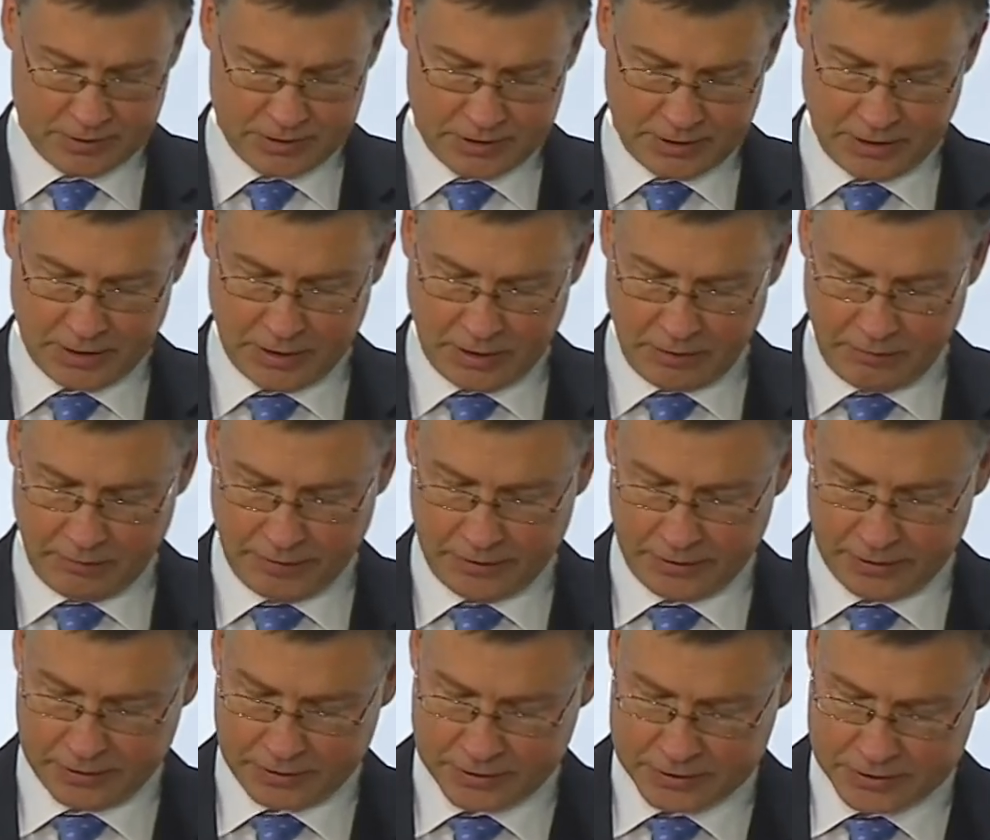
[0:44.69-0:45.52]
the
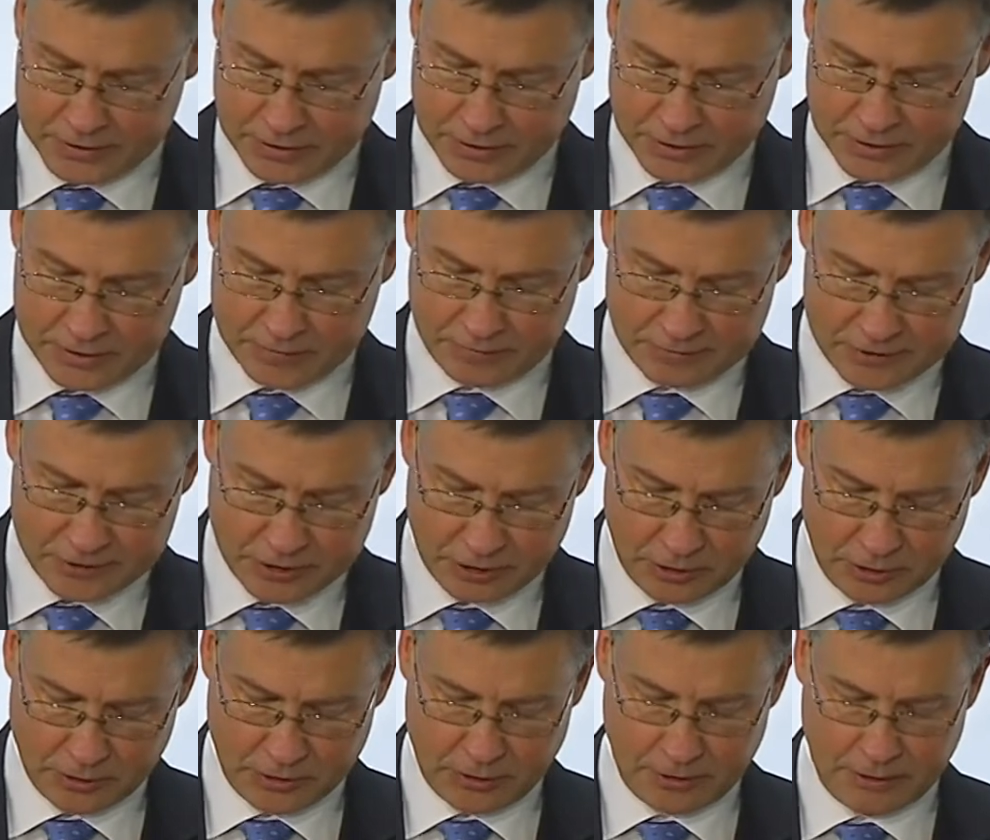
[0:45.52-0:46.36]
Recovery and Resilience
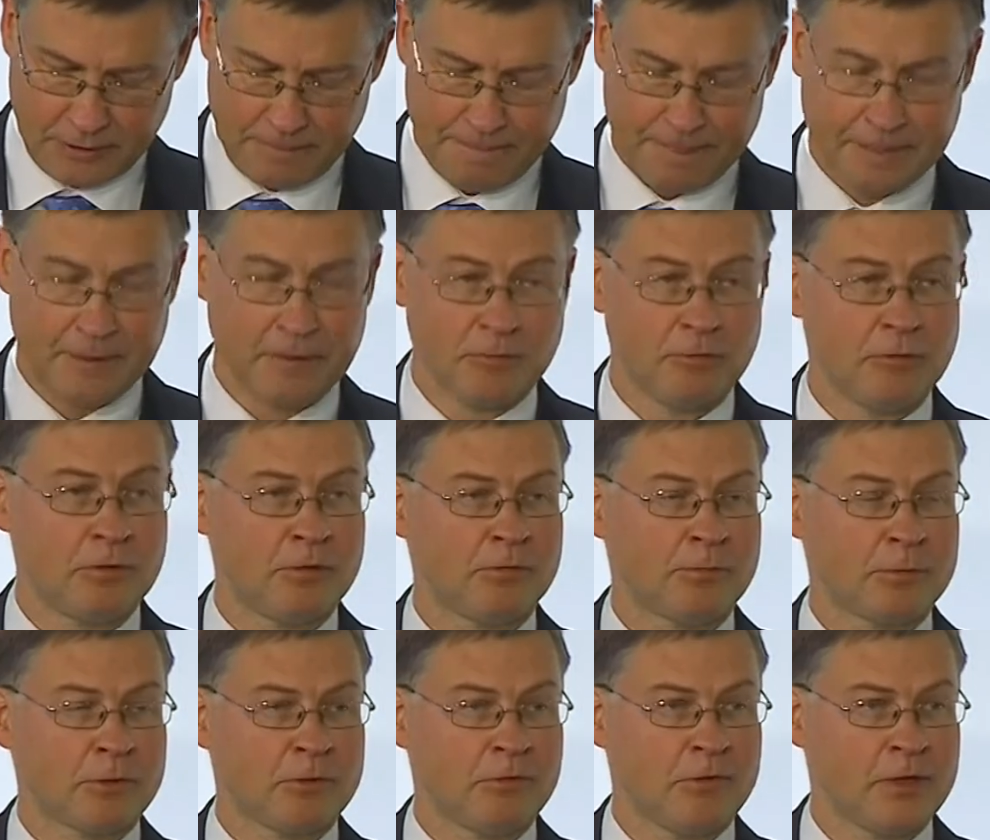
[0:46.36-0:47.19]
Facility
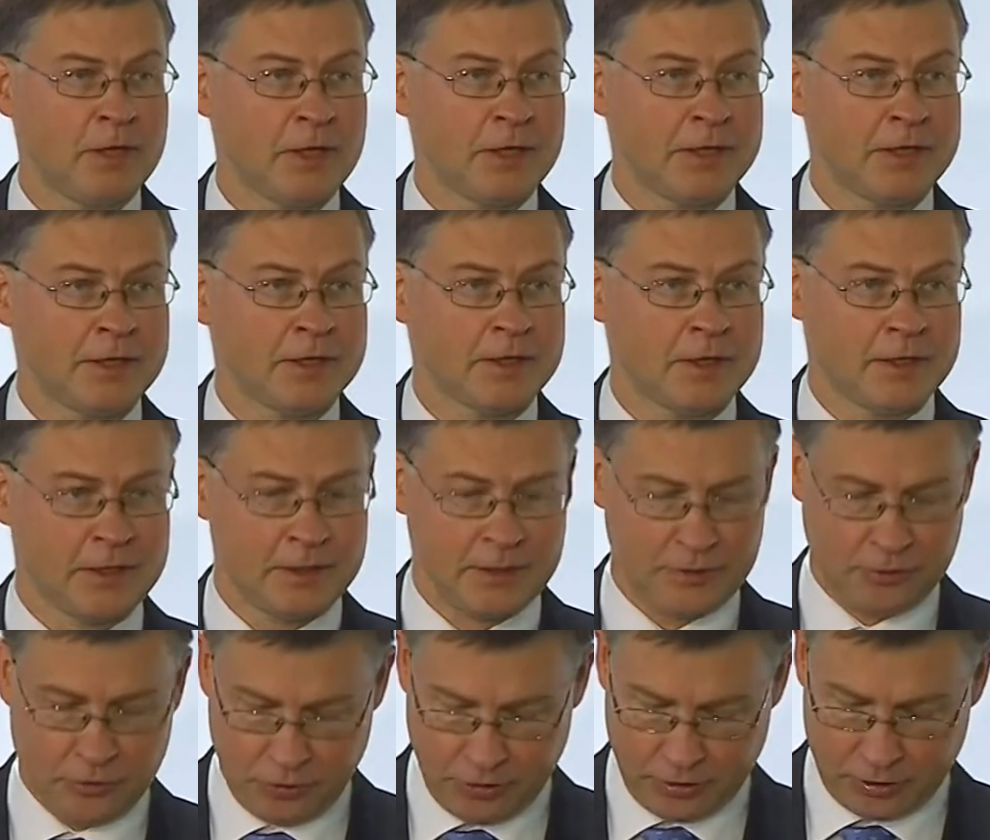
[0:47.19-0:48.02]
will provide
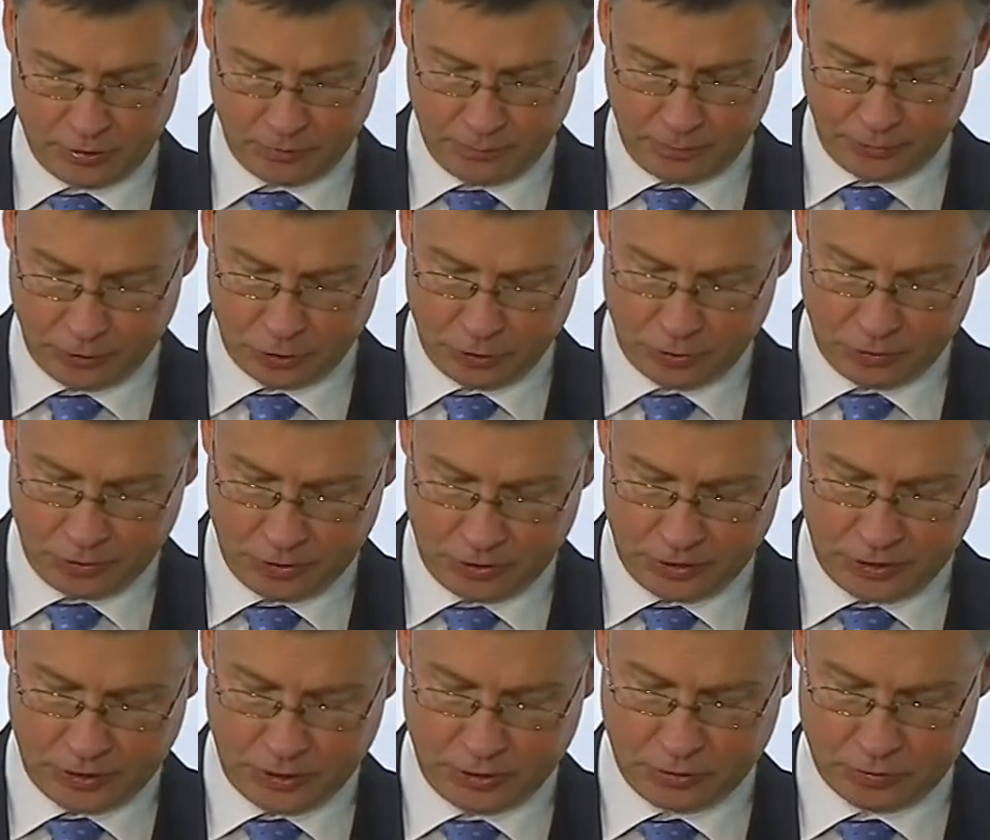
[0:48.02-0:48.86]
an unique
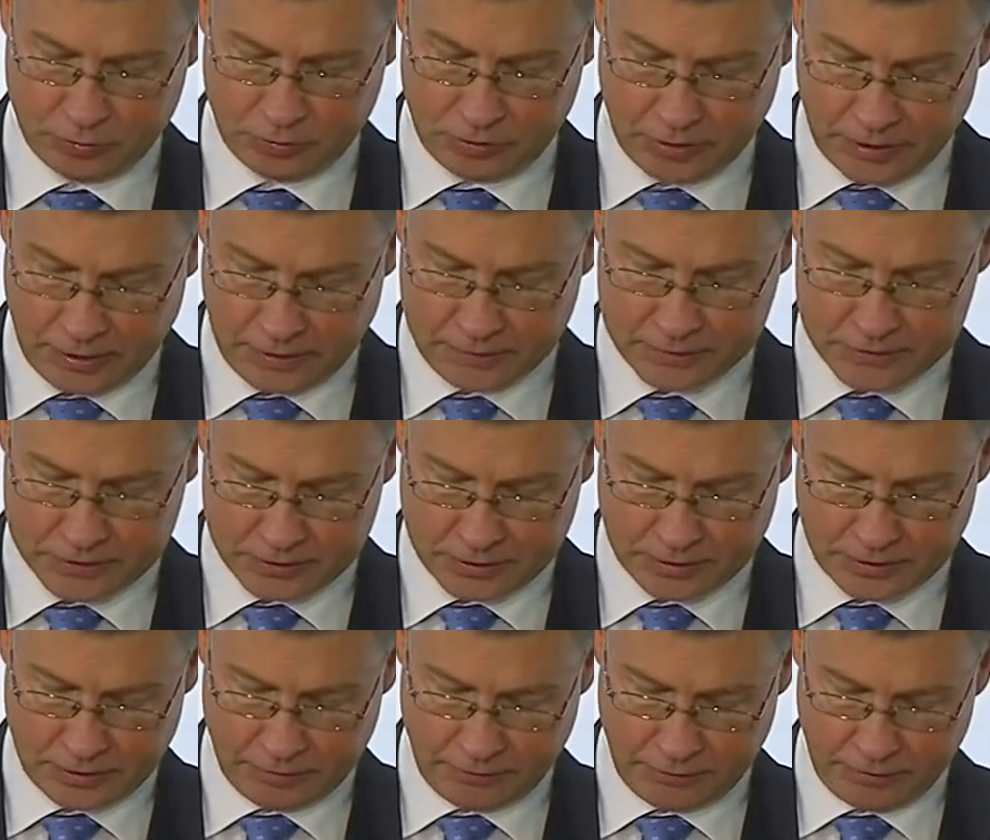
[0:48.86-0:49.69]
opportunity to drive
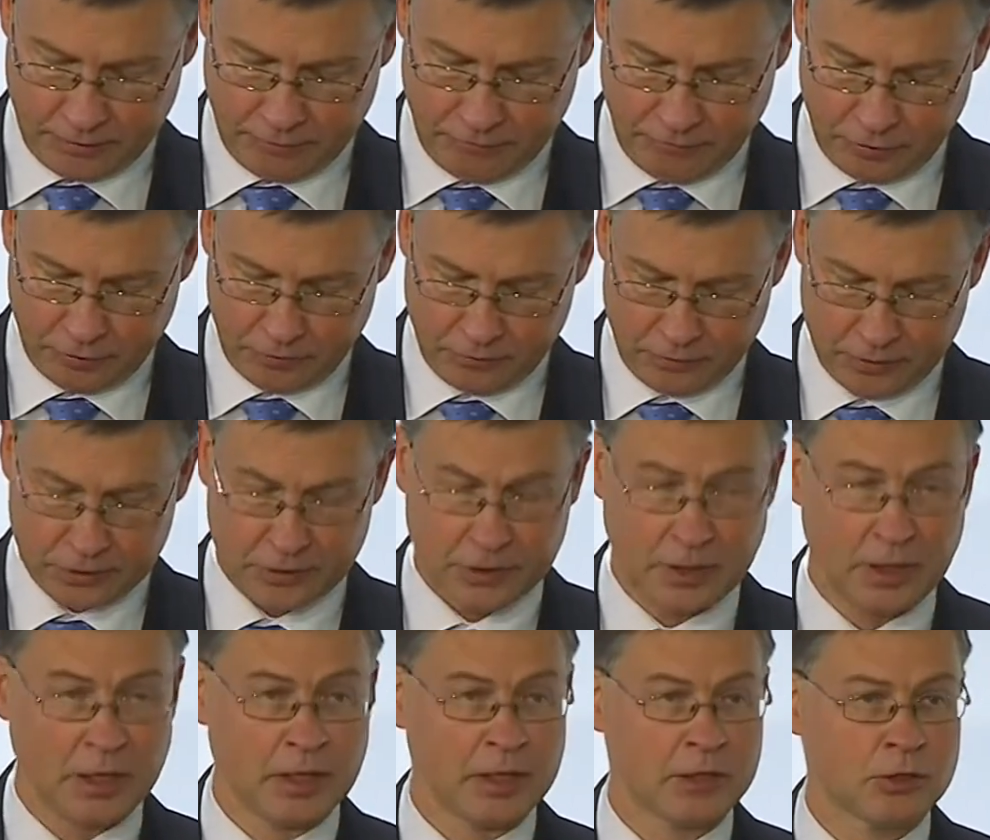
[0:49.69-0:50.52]
the recovery
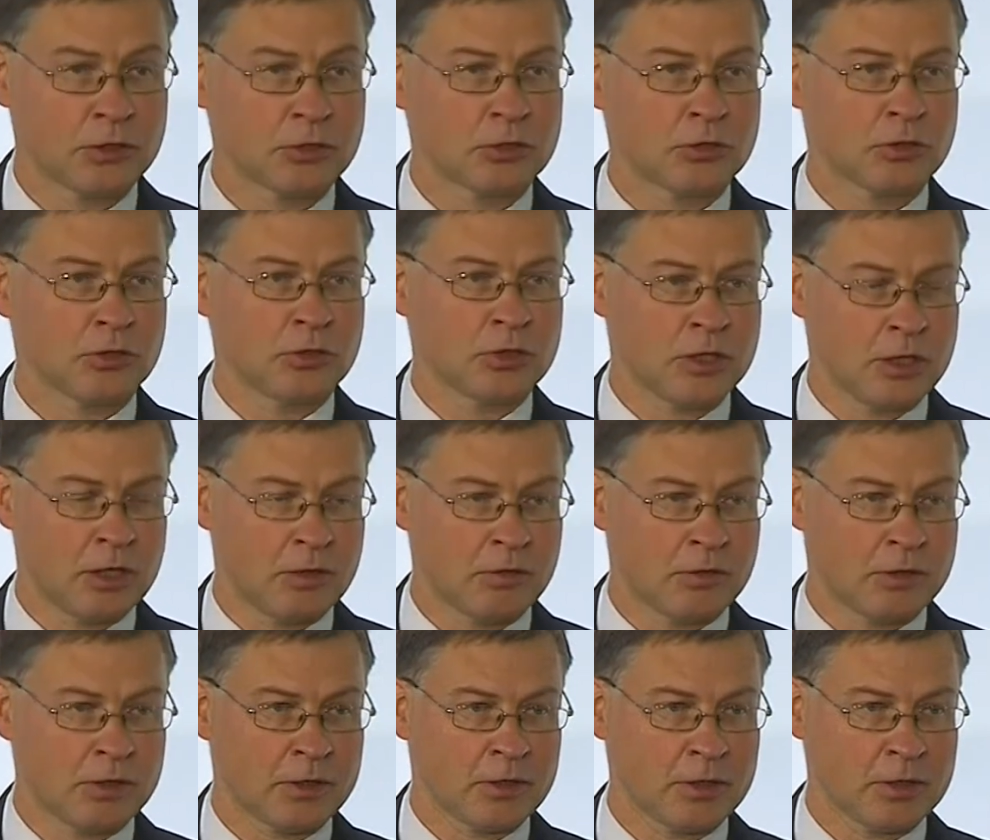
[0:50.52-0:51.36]
forward and turn
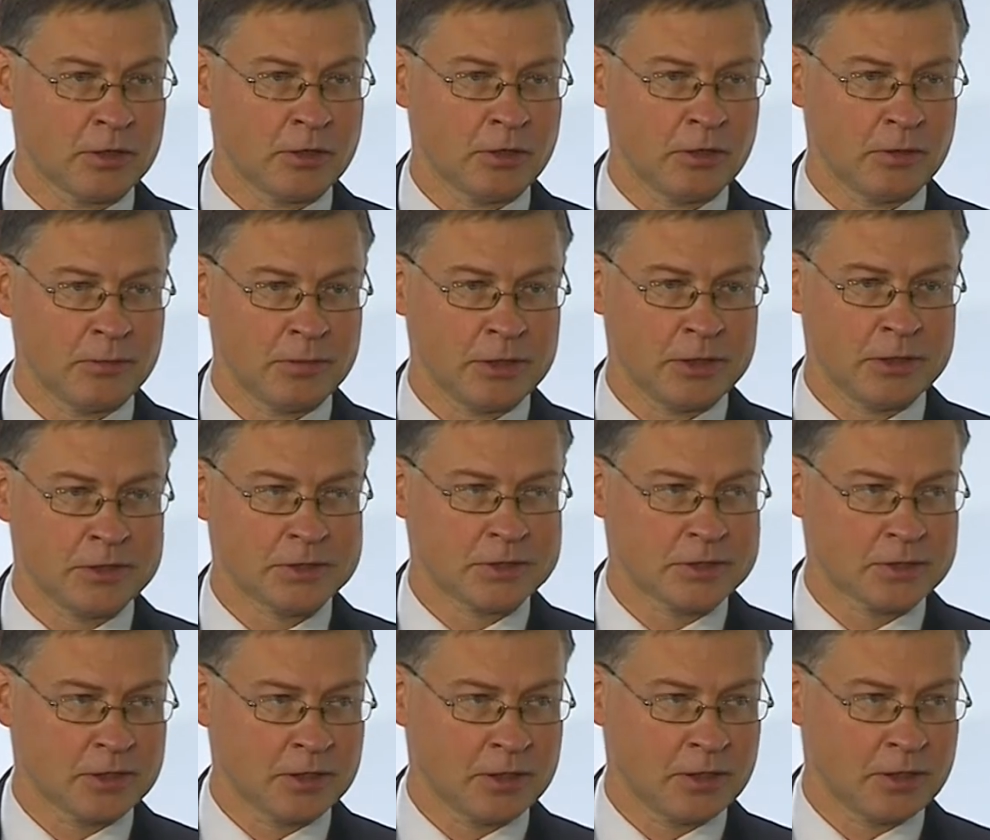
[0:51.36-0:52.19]
our
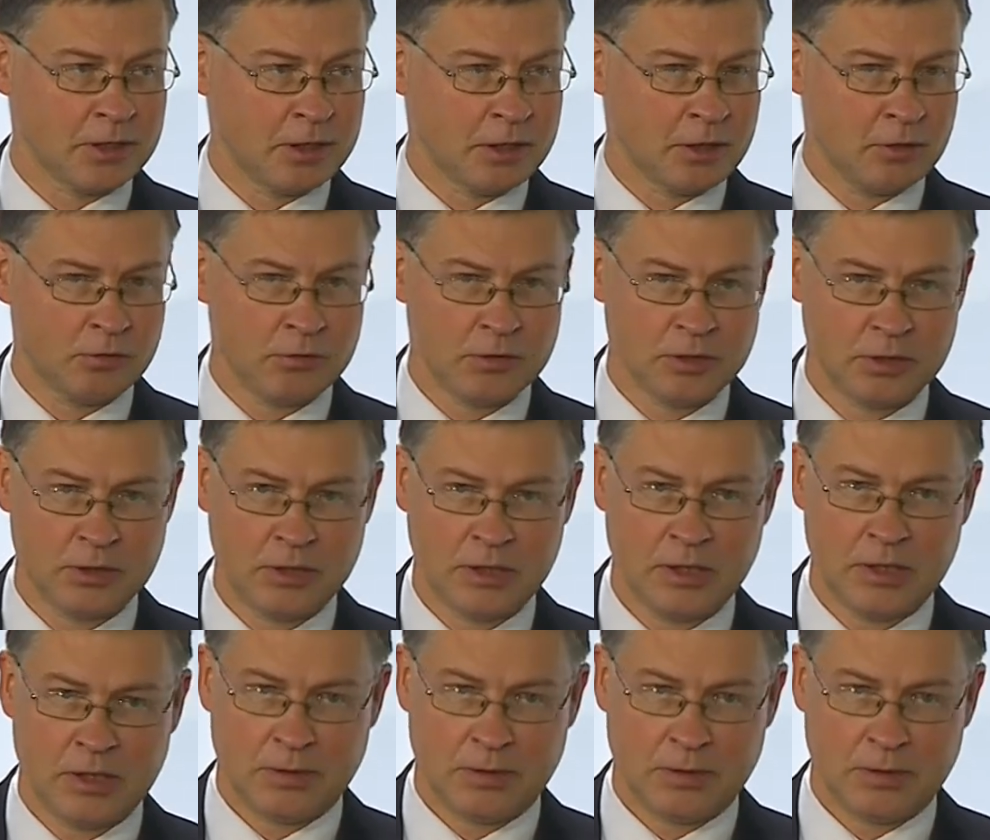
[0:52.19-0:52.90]
economies uh, around,